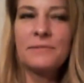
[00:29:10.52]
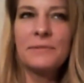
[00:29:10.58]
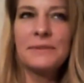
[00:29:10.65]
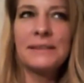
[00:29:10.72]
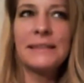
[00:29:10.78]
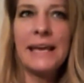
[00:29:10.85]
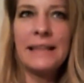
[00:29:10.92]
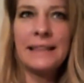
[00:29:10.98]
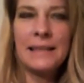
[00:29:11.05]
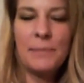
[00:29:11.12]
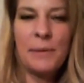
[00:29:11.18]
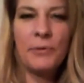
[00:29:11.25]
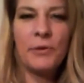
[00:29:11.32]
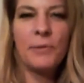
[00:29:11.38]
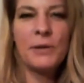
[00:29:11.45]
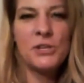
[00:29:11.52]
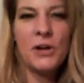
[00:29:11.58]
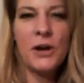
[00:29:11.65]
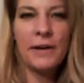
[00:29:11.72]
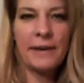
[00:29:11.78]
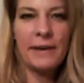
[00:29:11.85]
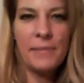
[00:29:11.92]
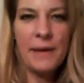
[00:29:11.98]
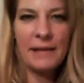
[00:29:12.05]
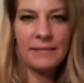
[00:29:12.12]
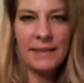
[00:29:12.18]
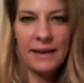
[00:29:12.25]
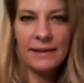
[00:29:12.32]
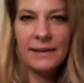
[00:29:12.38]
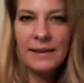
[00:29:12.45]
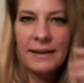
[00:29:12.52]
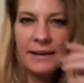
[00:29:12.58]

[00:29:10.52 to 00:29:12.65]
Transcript: lately people have been talking about that.